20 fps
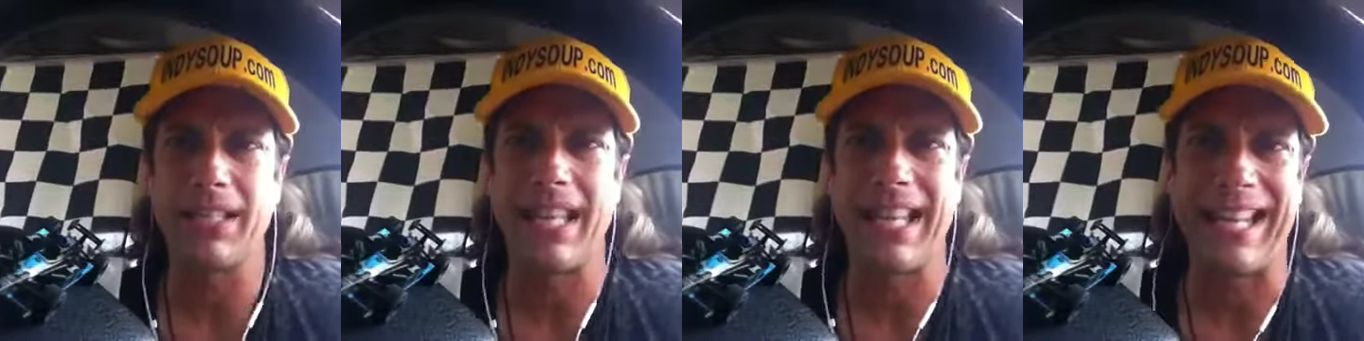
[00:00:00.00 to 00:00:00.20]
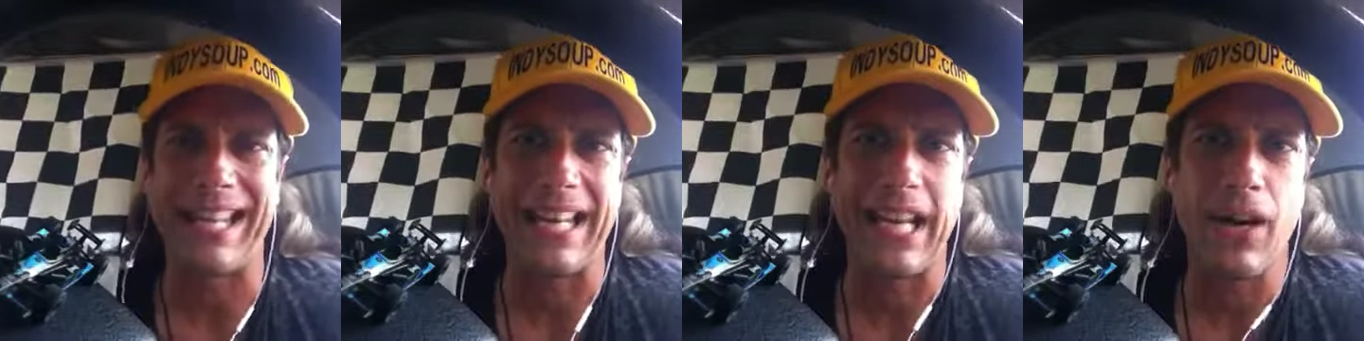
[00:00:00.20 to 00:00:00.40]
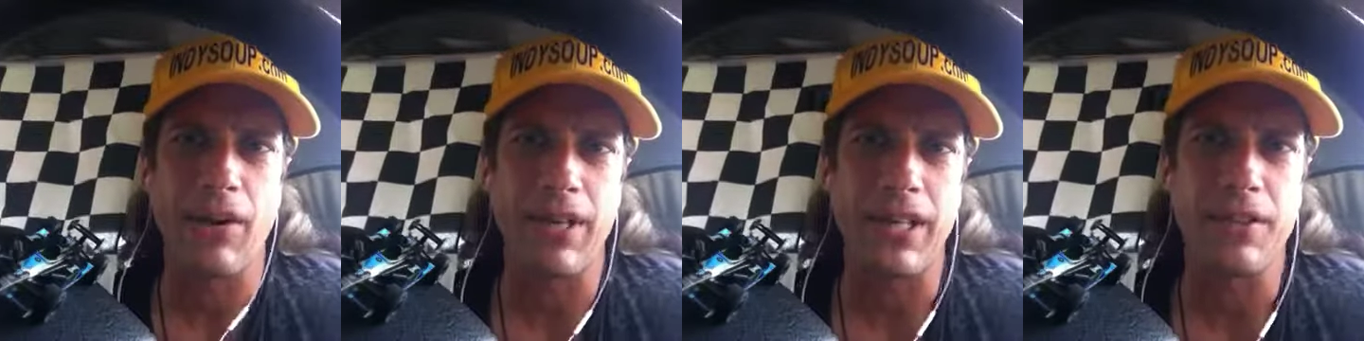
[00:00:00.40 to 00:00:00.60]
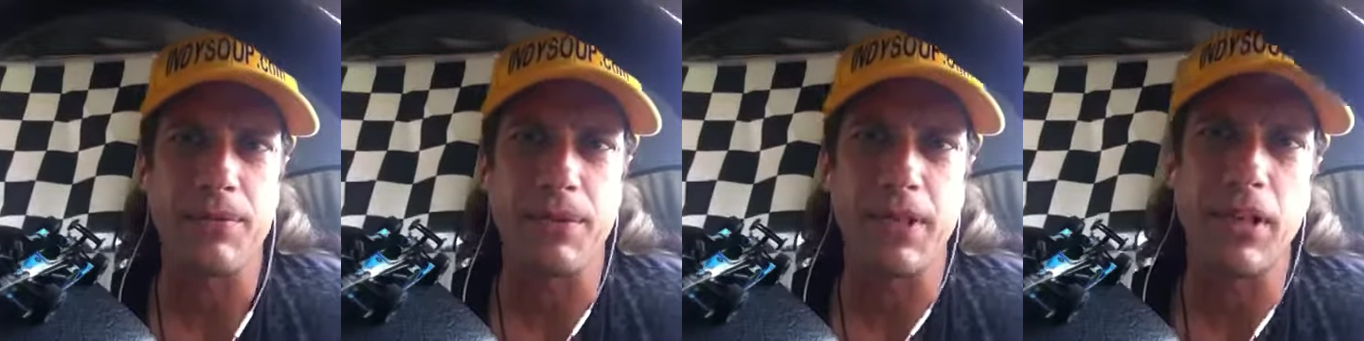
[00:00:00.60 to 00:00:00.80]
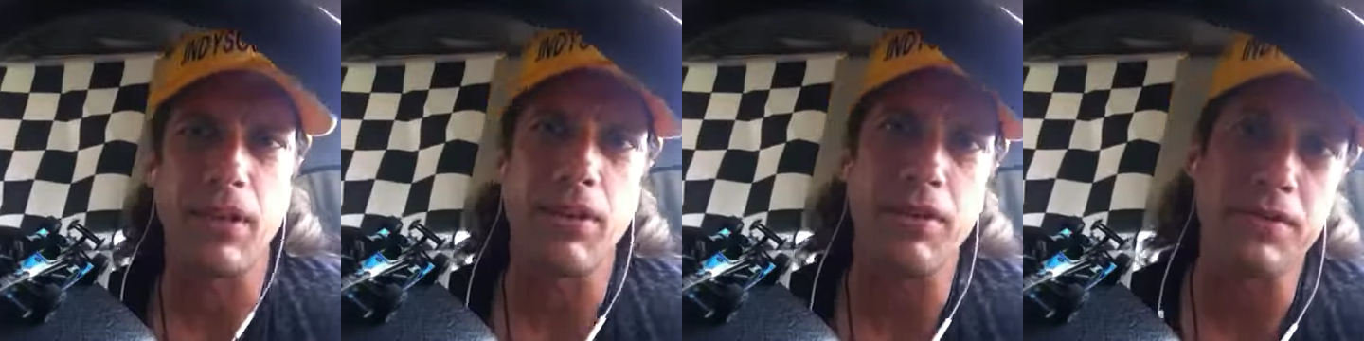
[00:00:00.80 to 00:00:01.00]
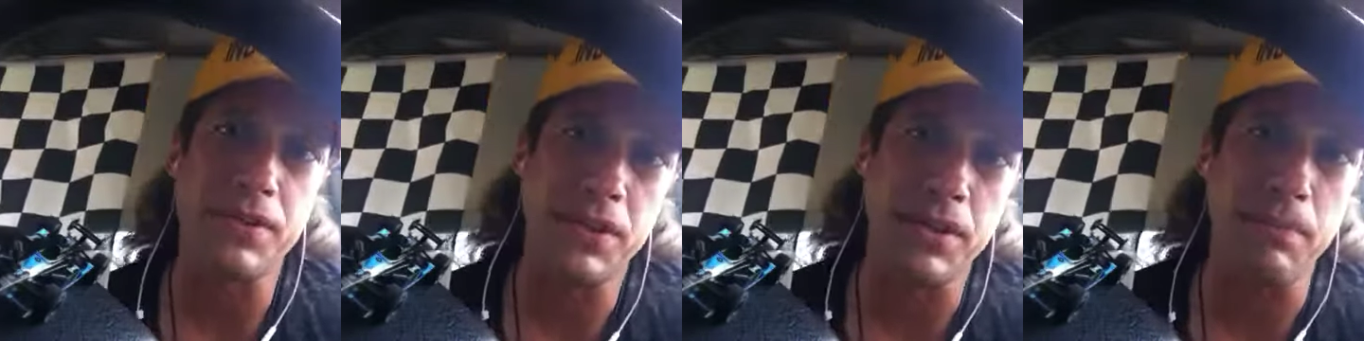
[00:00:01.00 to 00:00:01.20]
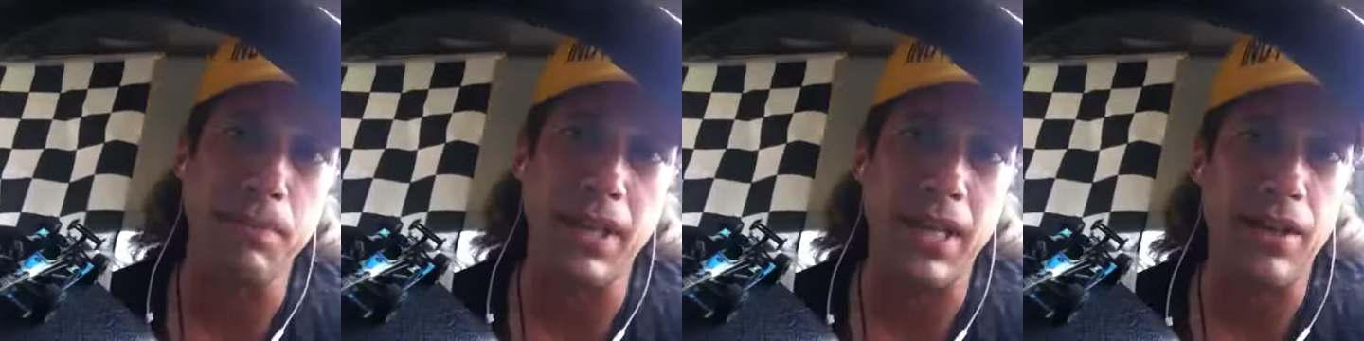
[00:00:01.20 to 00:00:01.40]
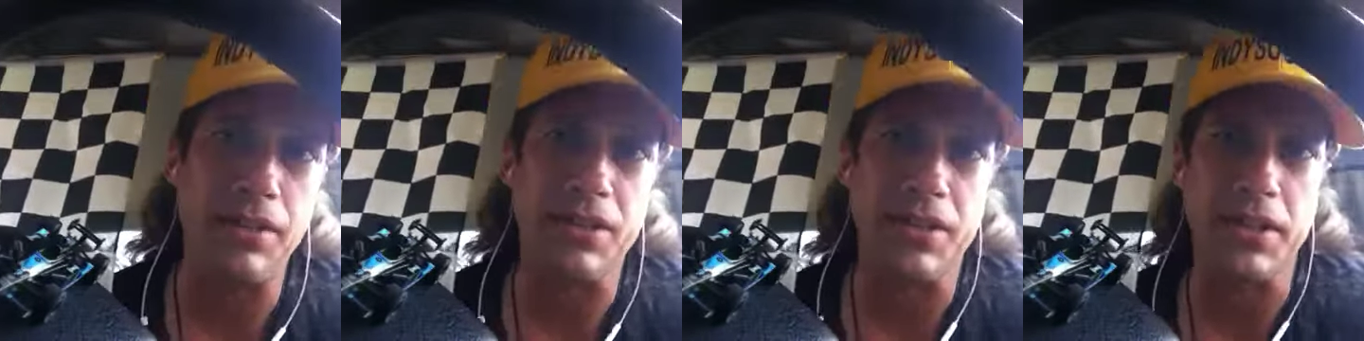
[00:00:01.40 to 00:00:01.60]
taken out as a result of
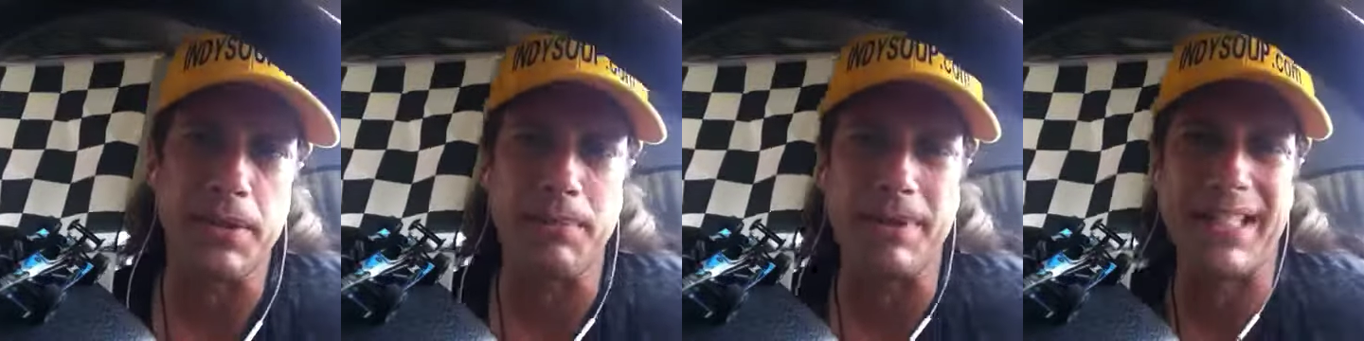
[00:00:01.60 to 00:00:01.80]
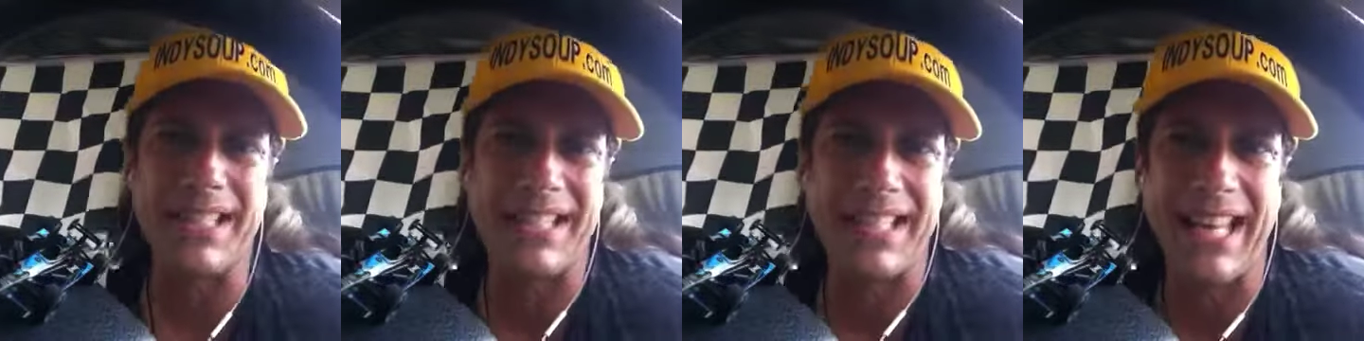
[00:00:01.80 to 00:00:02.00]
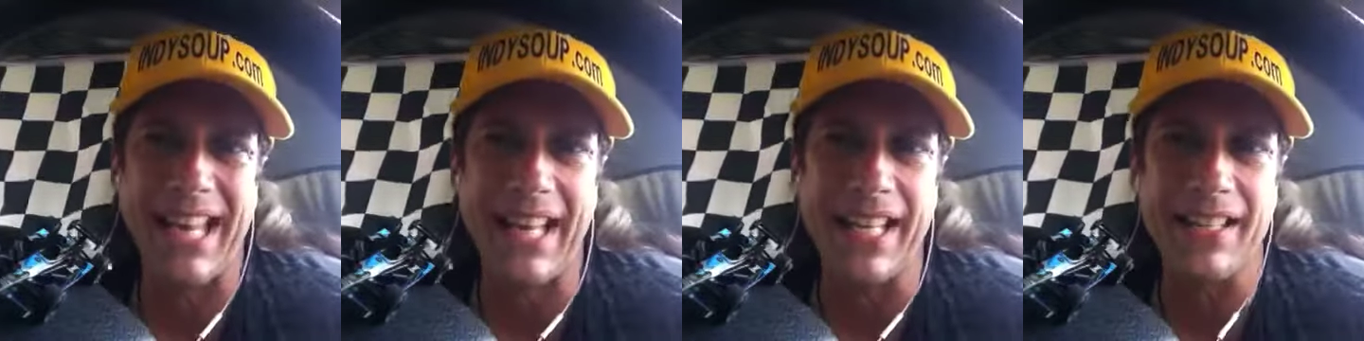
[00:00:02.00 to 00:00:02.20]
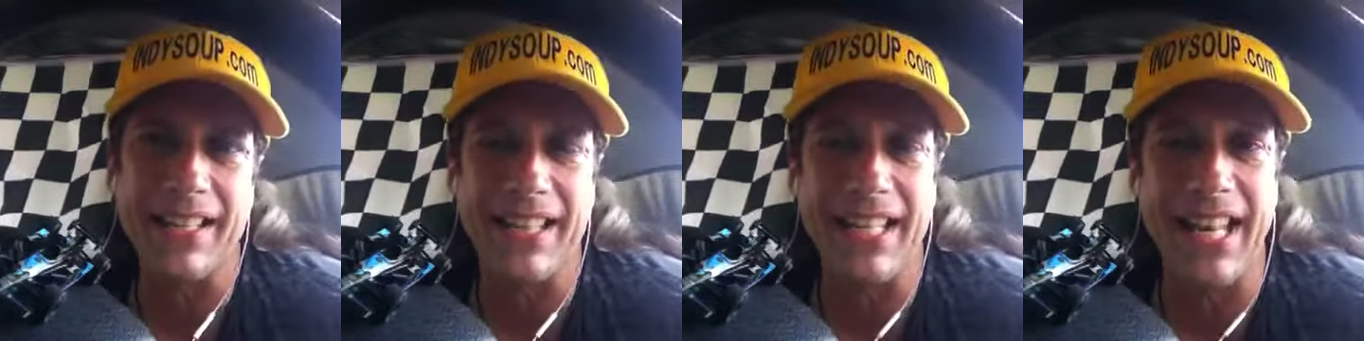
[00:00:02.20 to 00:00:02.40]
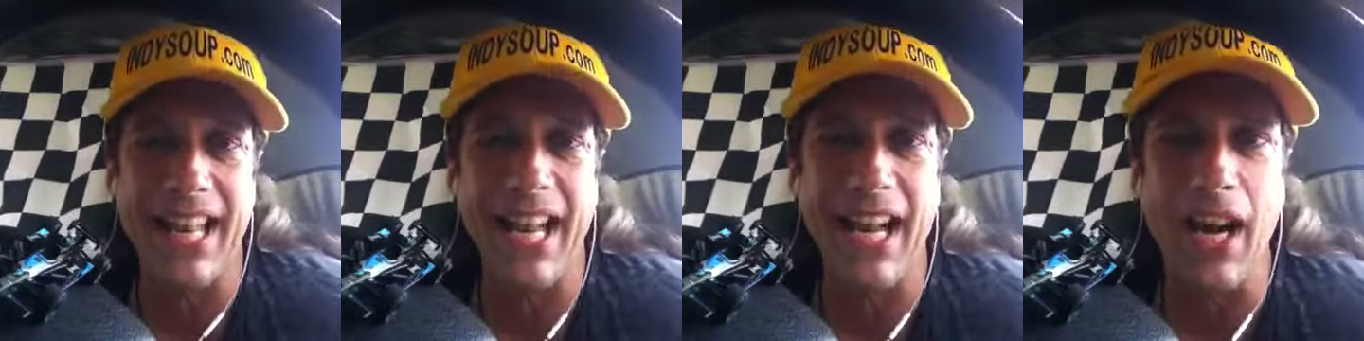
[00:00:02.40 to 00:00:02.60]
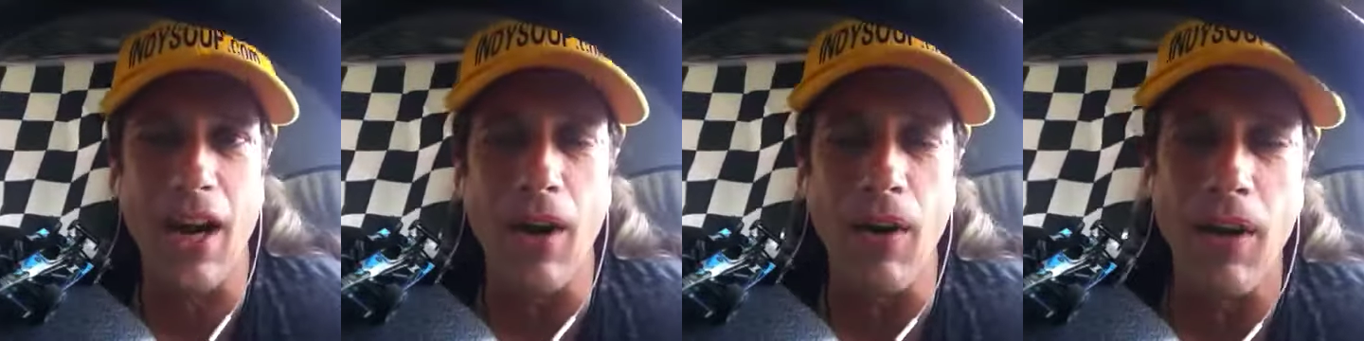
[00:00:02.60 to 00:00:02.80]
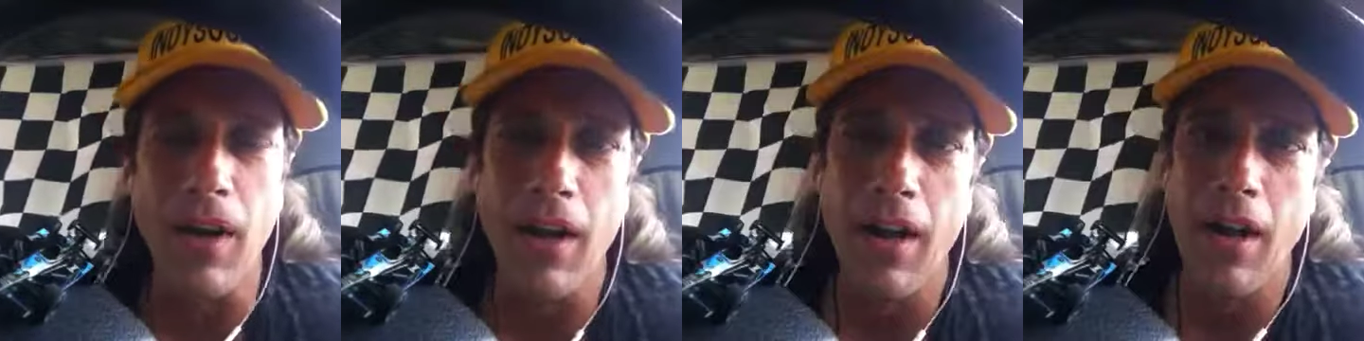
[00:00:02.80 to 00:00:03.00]
somebody else's mistakes. Now,